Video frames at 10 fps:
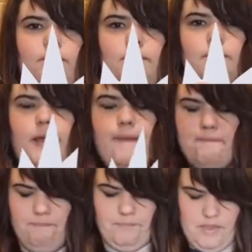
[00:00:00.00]
Okay?
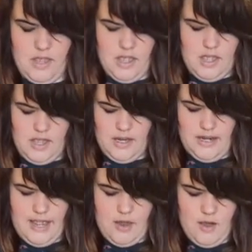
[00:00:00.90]

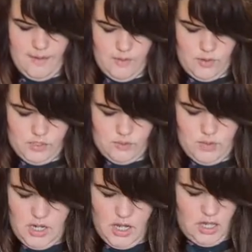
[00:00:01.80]
Now I'm going to
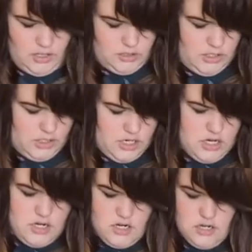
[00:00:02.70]

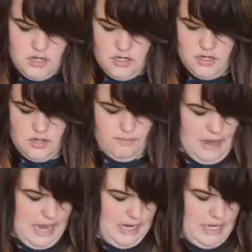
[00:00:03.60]
color mine